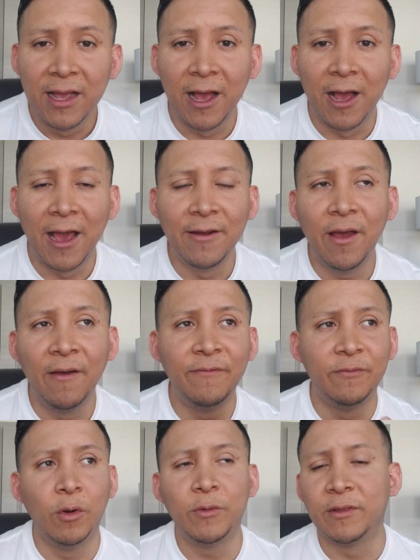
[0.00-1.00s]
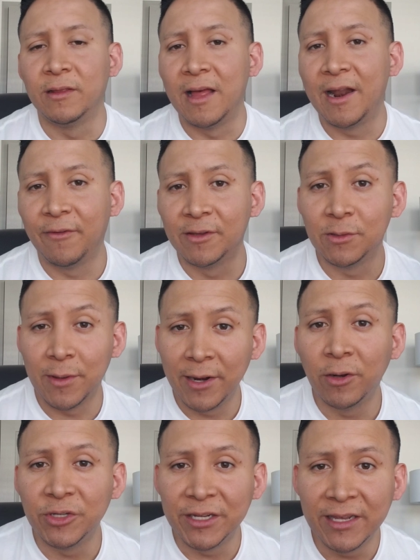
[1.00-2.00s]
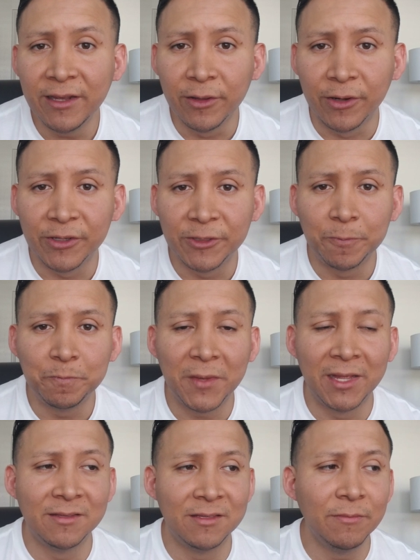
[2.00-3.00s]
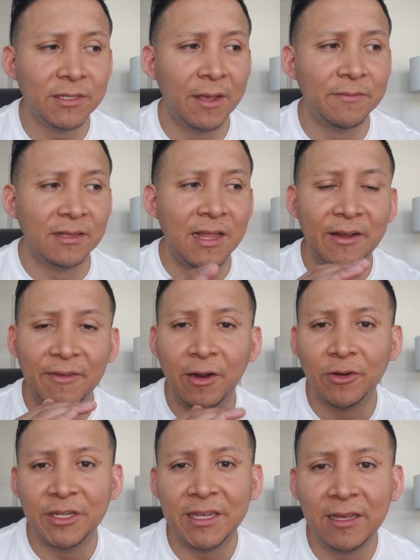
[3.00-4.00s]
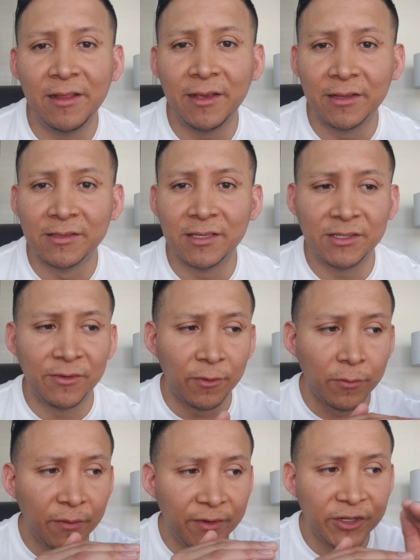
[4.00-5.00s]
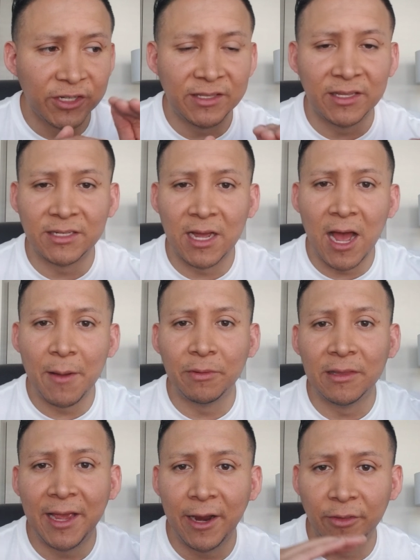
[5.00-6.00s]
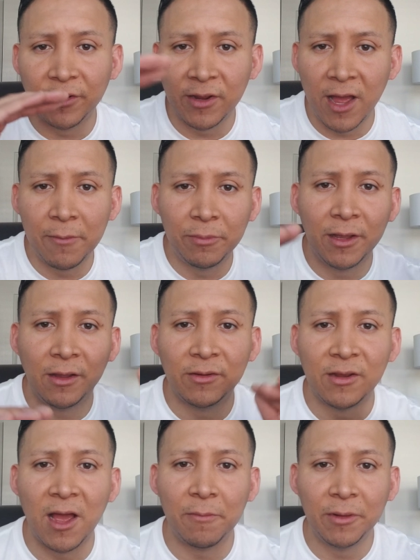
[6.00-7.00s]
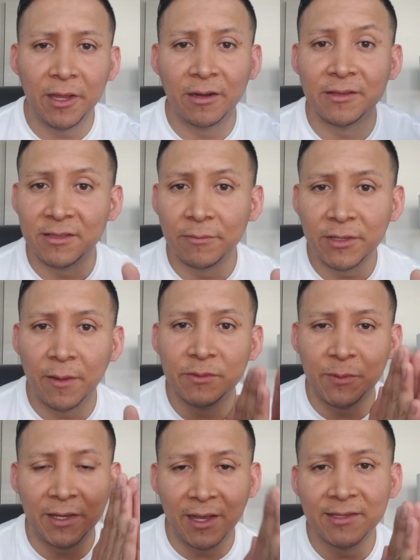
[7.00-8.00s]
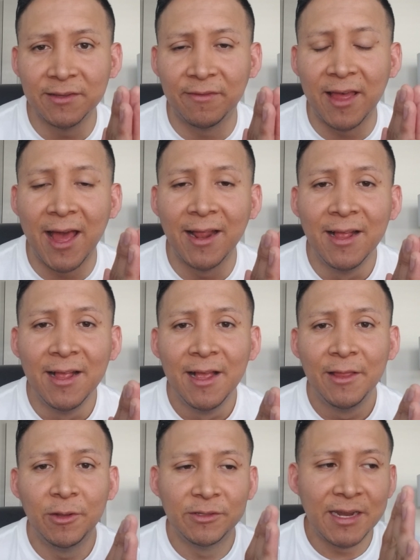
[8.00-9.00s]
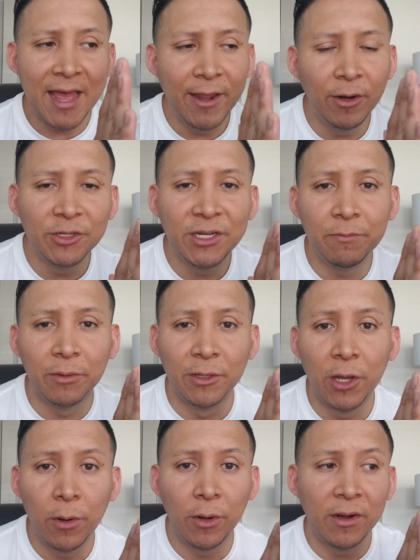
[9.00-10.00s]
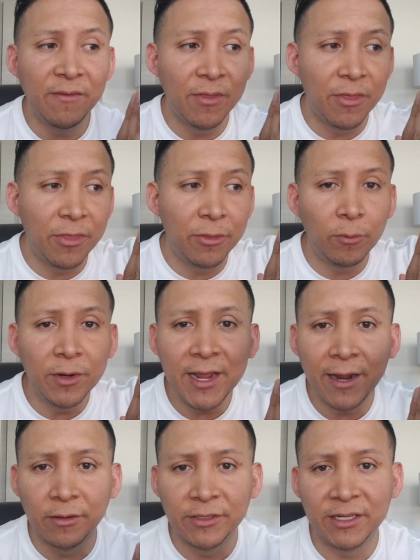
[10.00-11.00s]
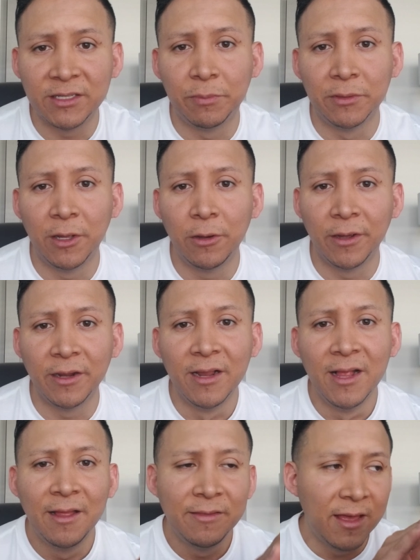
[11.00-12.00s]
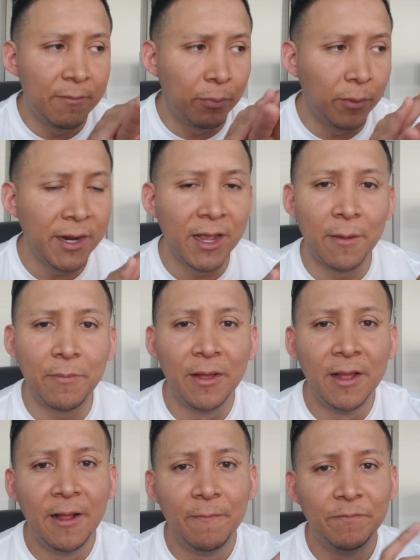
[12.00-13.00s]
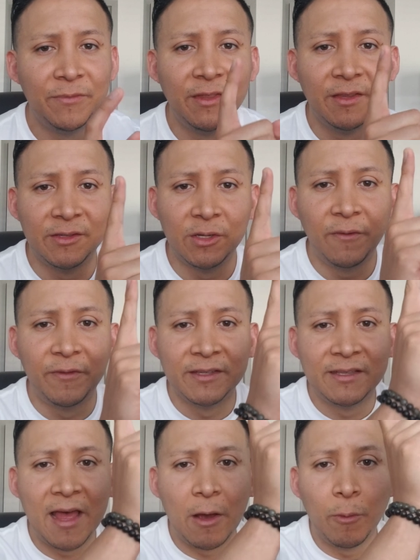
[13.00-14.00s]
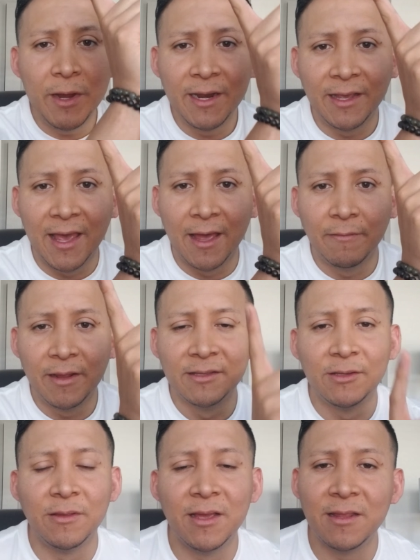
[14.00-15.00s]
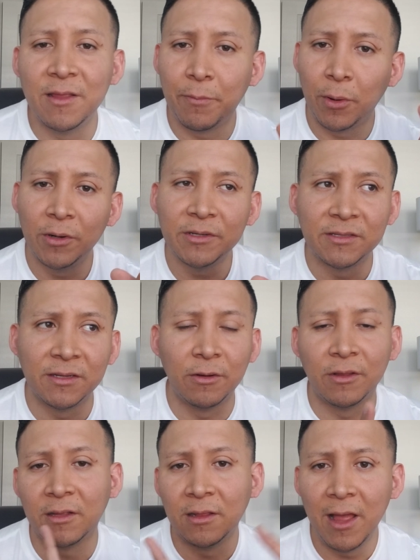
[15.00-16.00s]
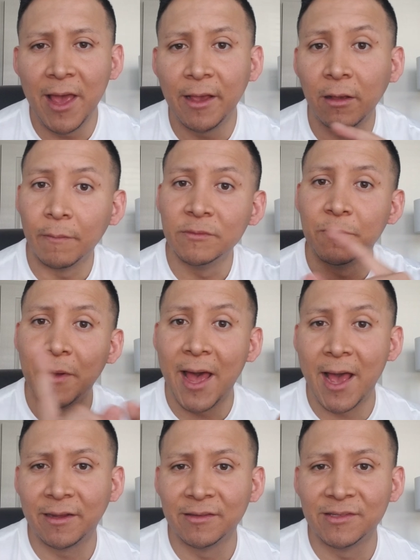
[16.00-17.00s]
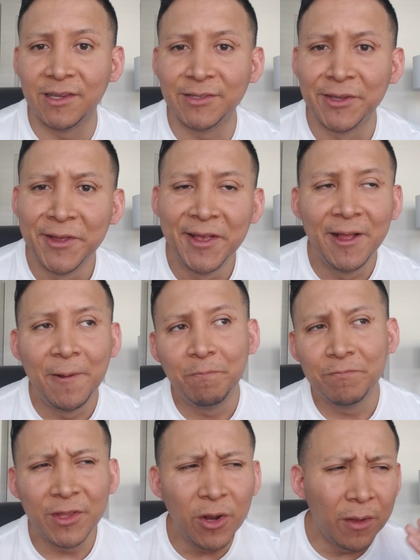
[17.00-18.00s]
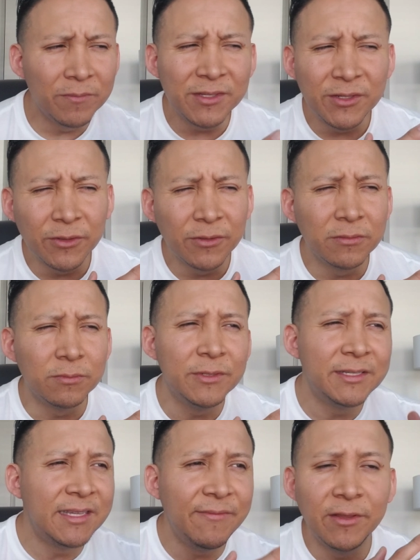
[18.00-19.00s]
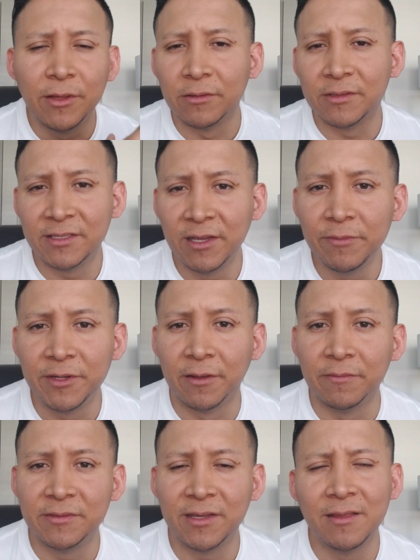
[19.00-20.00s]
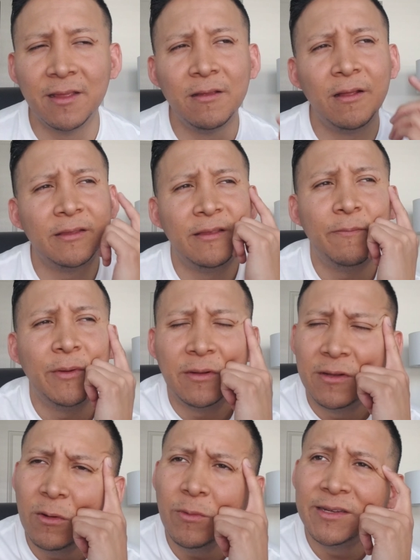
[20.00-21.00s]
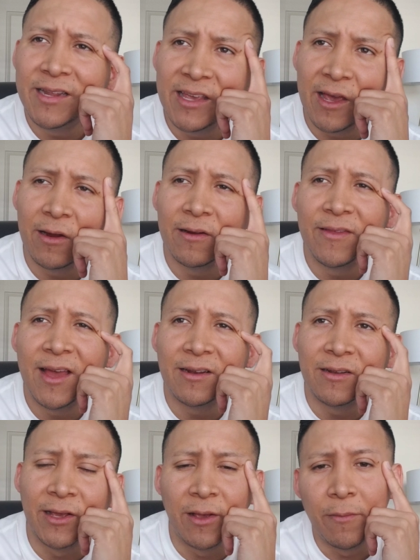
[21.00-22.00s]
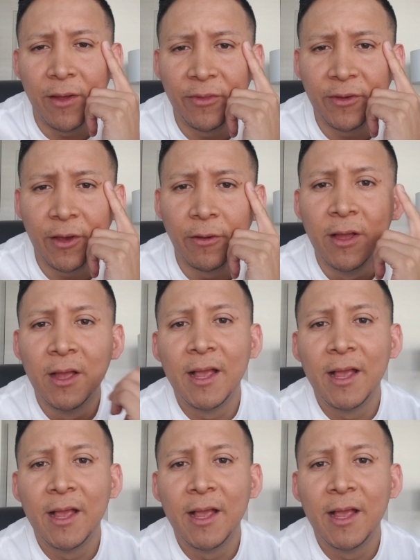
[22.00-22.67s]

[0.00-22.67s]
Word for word: Uh, I've worked with a lot of also energy healers, and sometimes a lot of energy healing consists of removing just the top layer, the top layer, the top layer. And sometimes because of that, there's an energy below it, or even three energies below it, that bring up to the surface that weed again. And so then the person or the client comes back and says, you know, I'm still receiving those symptoms. And then they're like, but didn't we take care of that like a month ago?